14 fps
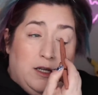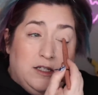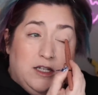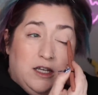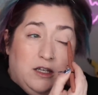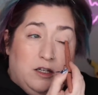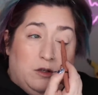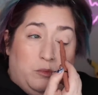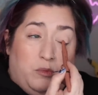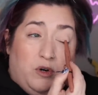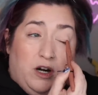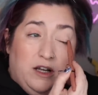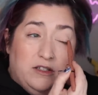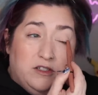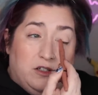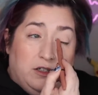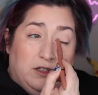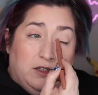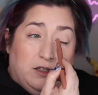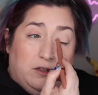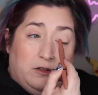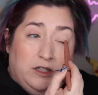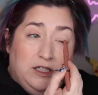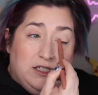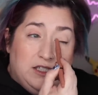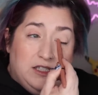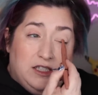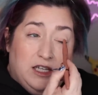Take your bronzer in the
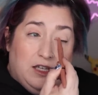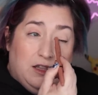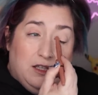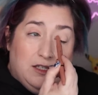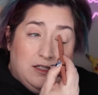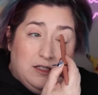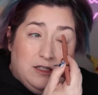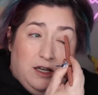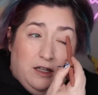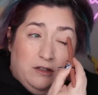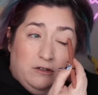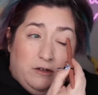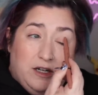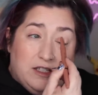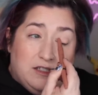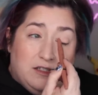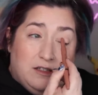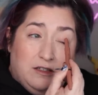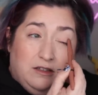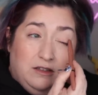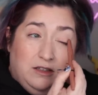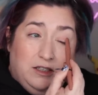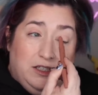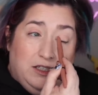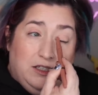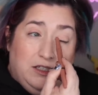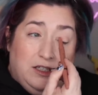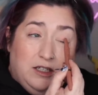crease, take this on the rest of the
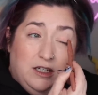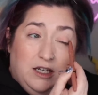lid,